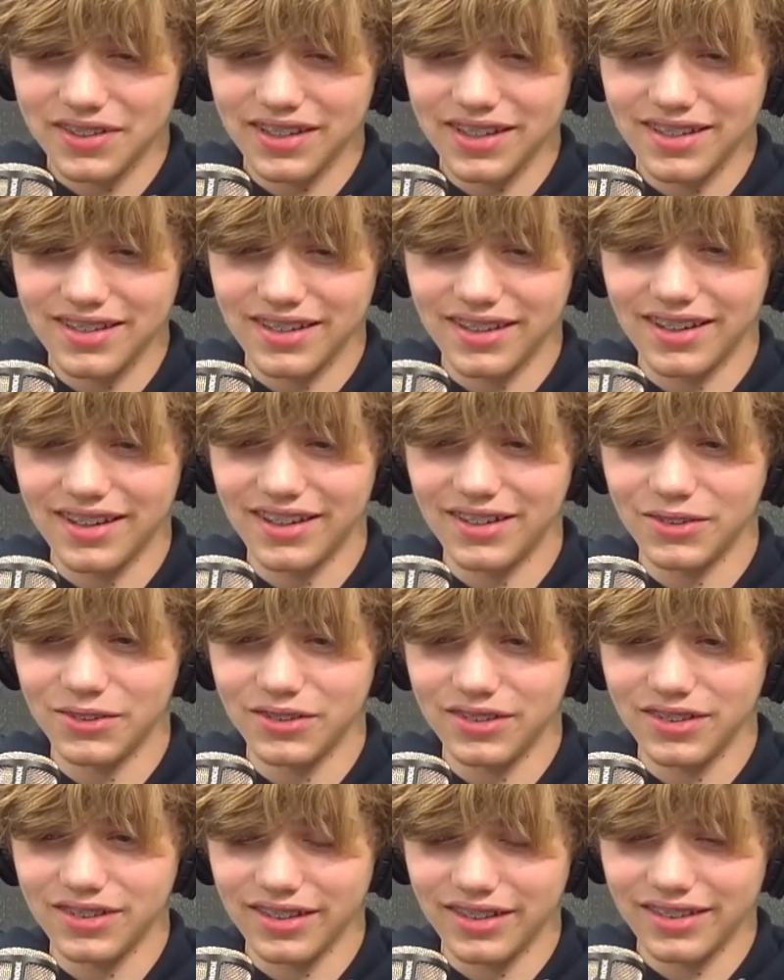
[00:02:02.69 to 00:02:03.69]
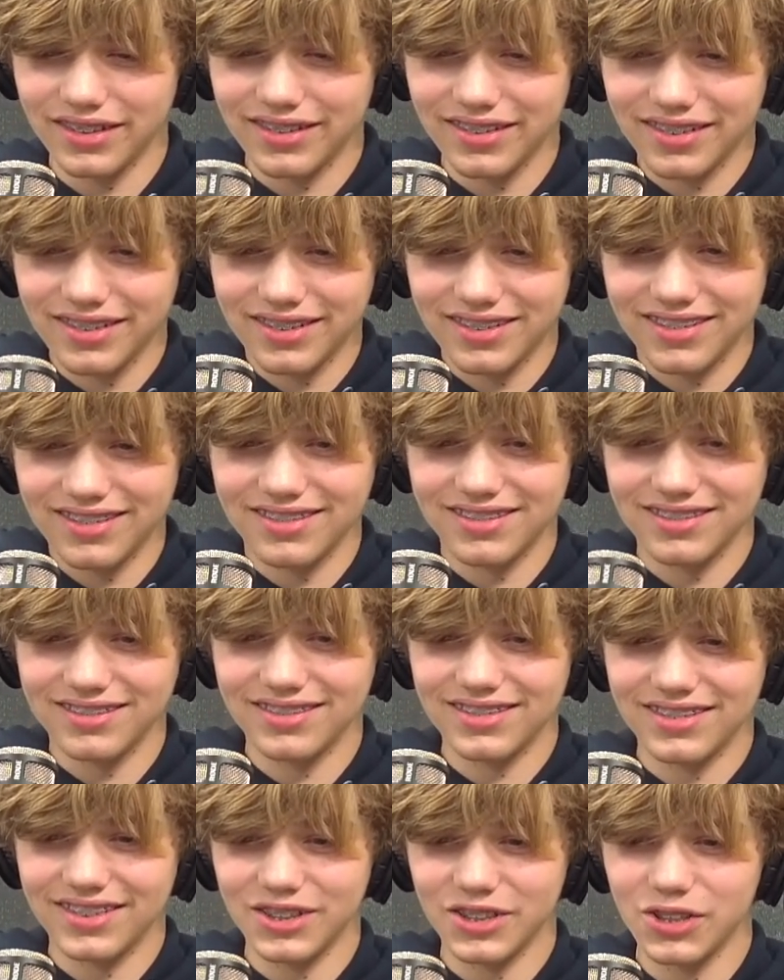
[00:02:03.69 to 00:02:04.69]
that?
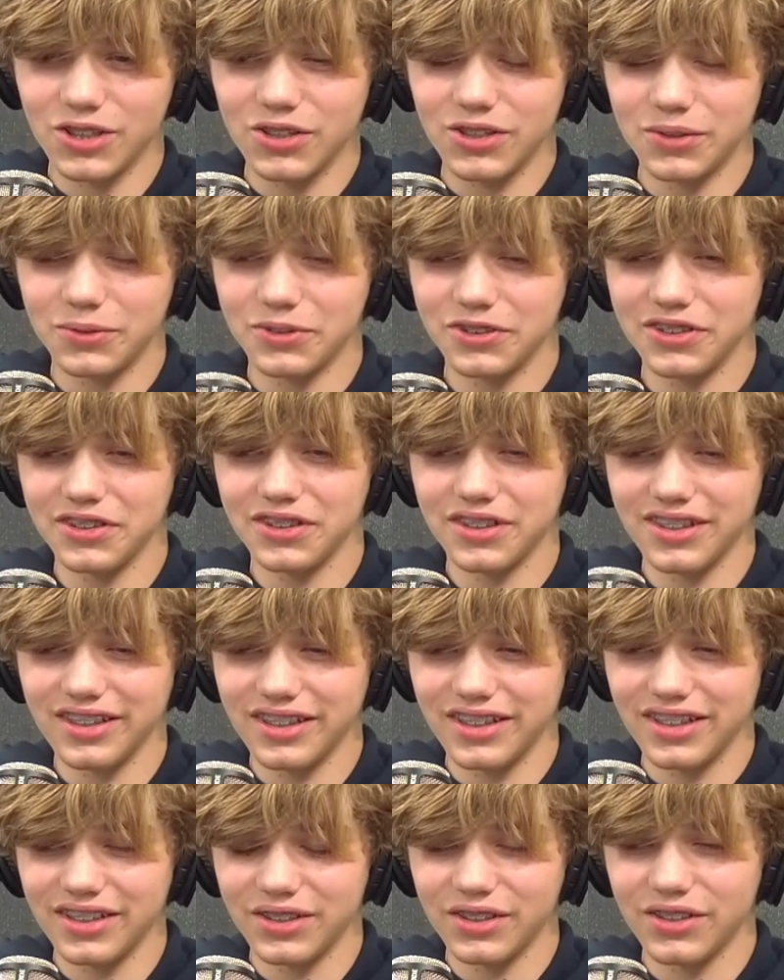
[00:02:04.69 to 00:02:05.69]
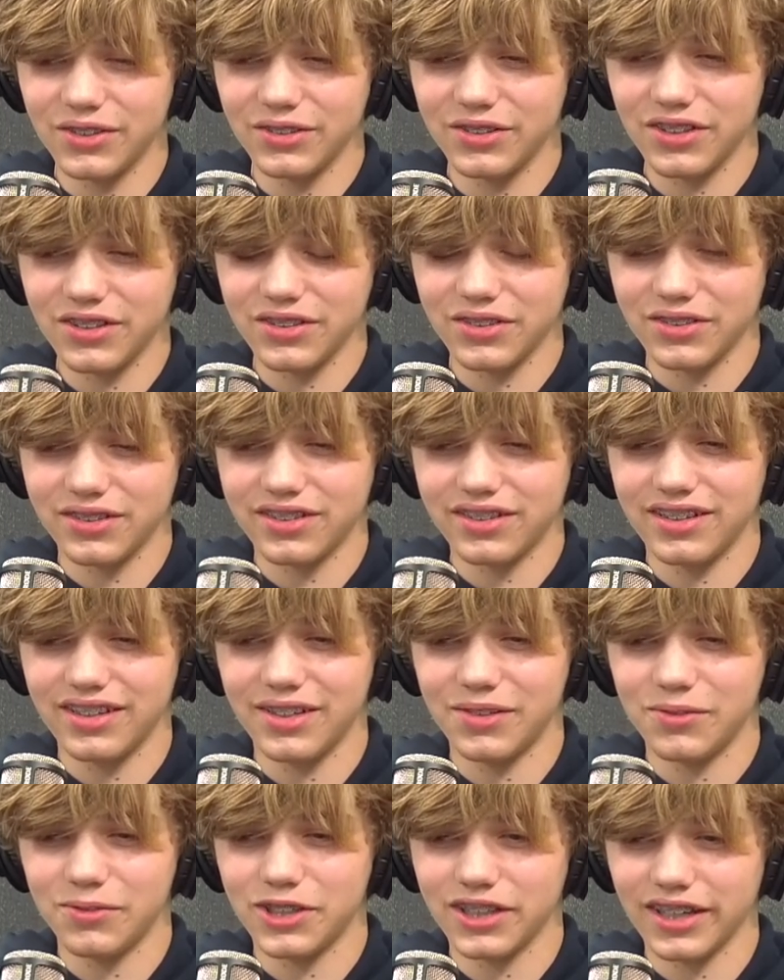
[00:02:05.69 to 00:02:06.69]
the girl was. Uh, there was also a
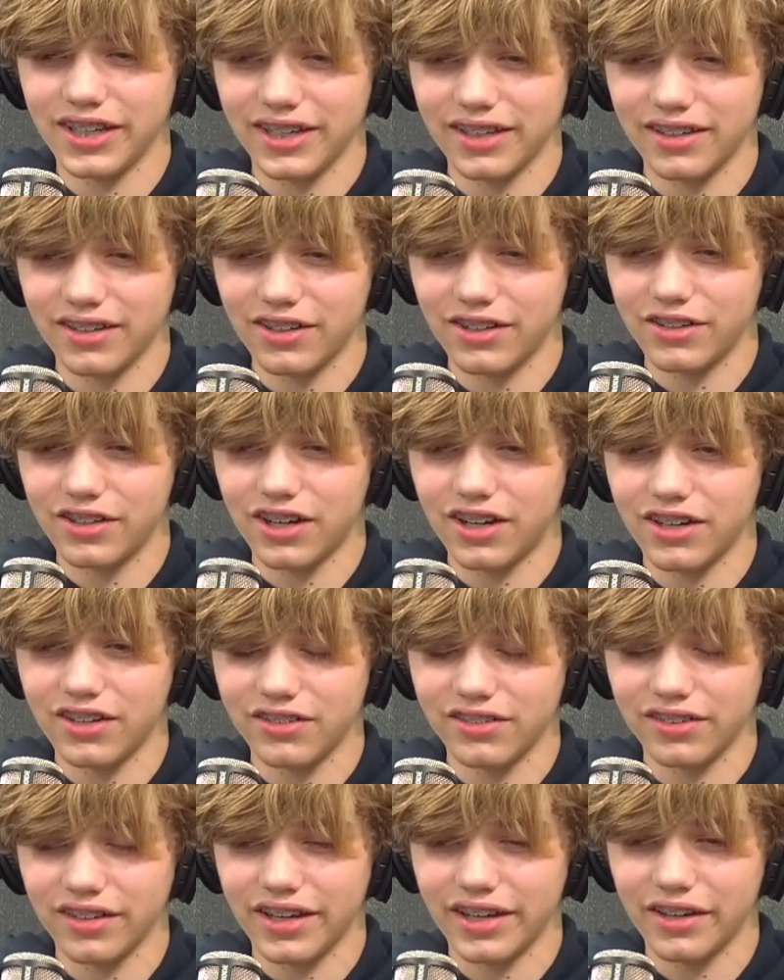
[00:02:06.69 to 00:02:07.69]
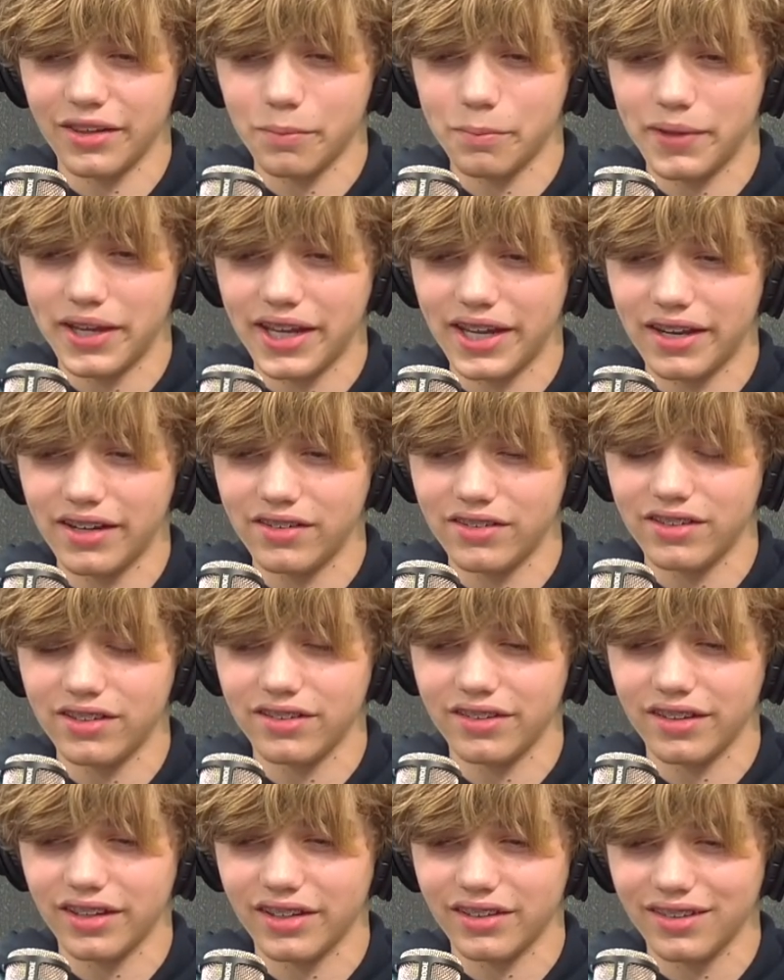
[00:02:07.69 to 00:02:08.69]
scene where like her daughter's lying on the bed and
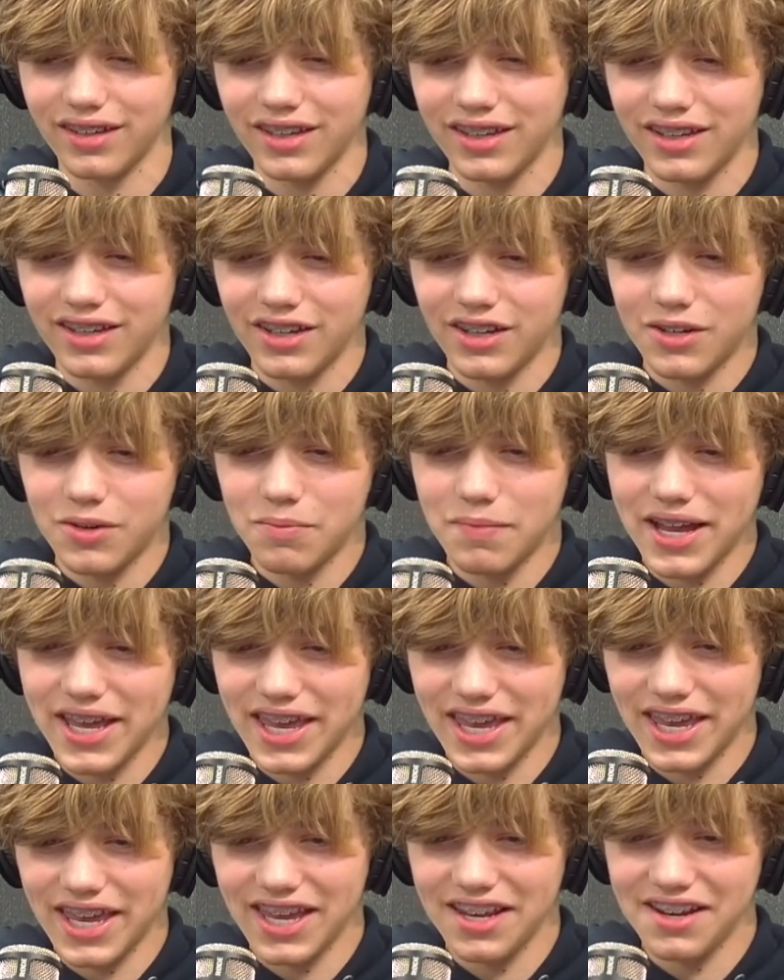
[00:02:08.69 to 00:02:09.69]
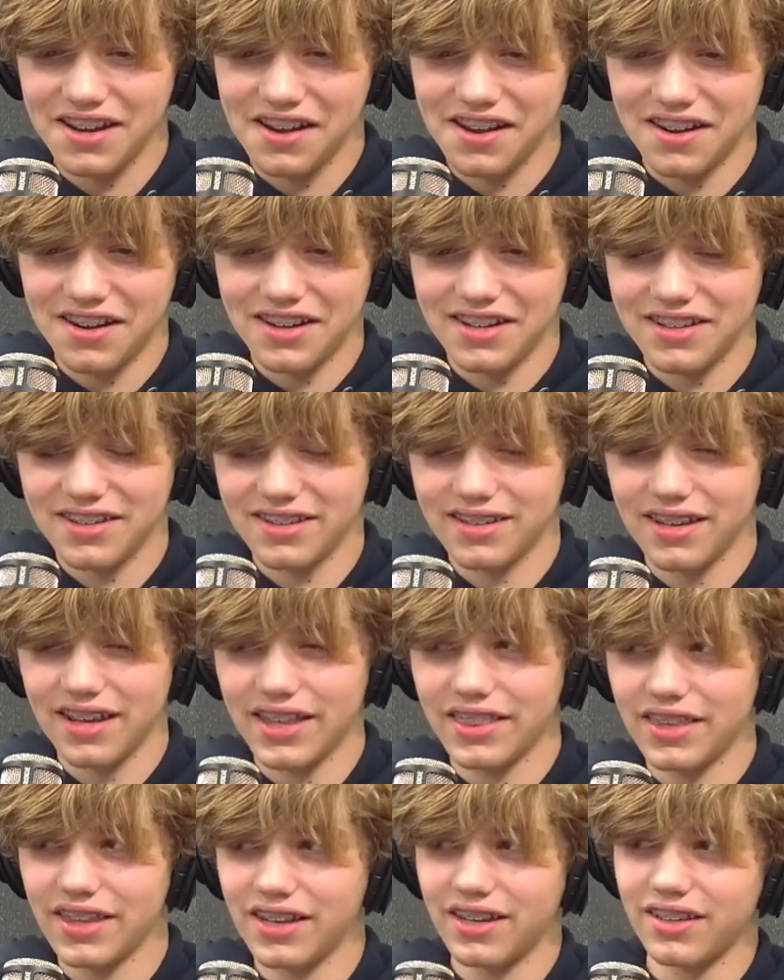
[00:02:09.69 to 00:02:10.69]
she's like, "My hand hurts,"
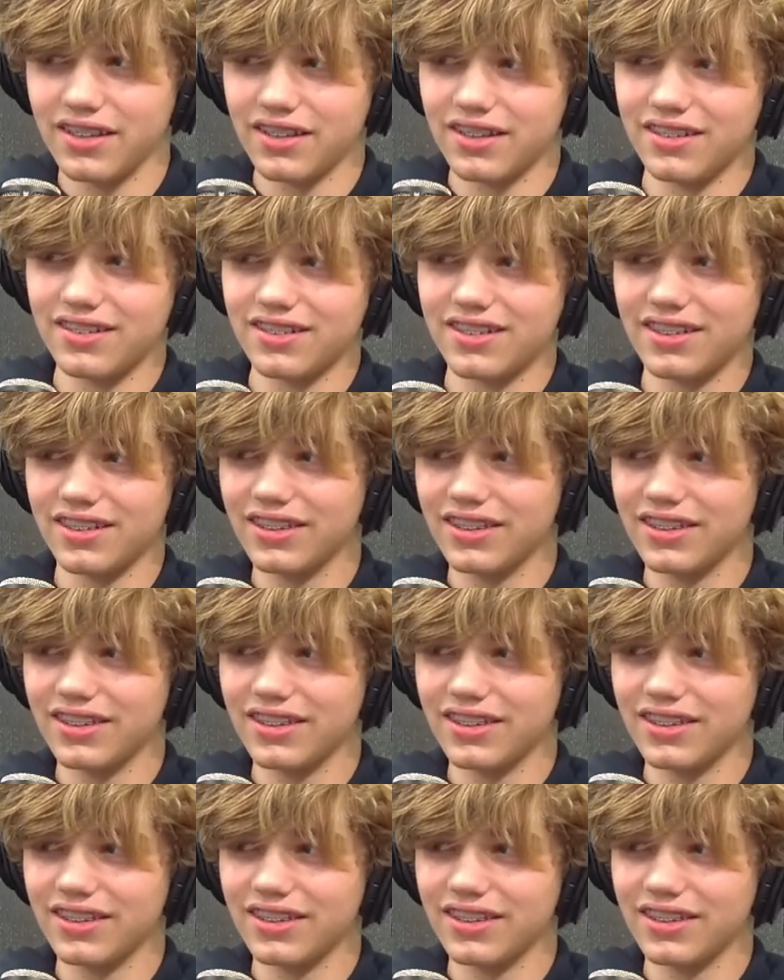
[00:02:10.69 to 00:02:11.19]
and then Ooh, oh, yeah.